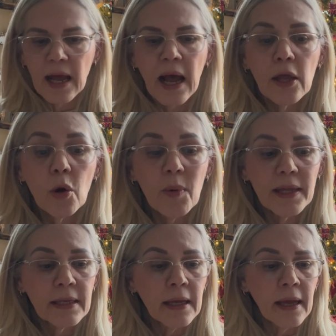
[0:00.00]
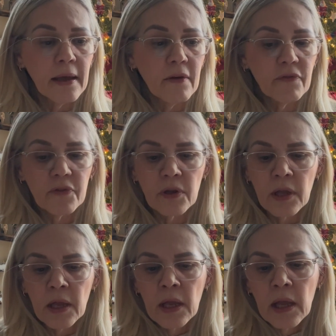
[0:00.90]
I already have
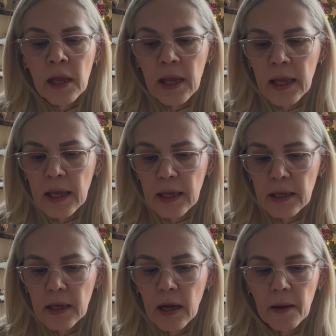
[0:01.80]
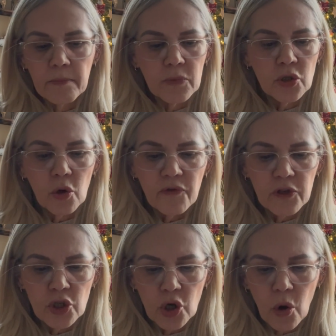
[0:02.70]
a Sophie
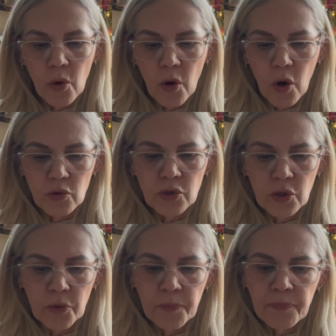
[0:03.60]
shawl also,